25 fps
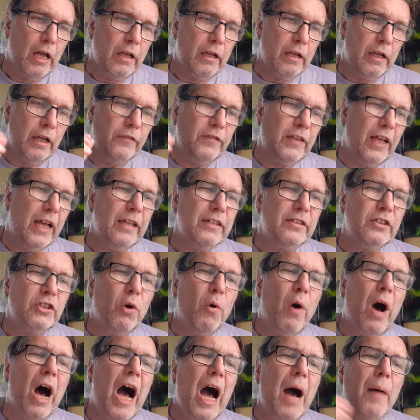if there's no
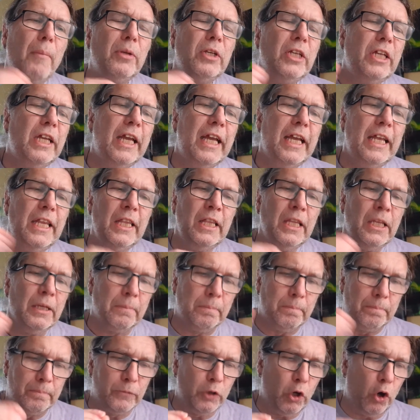harmony in
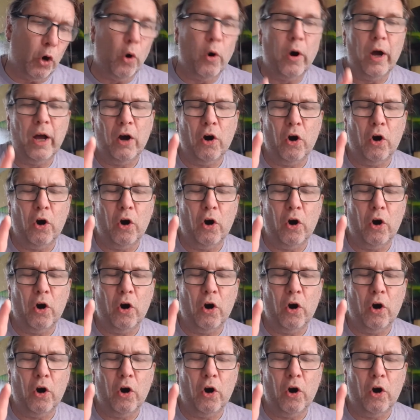them or,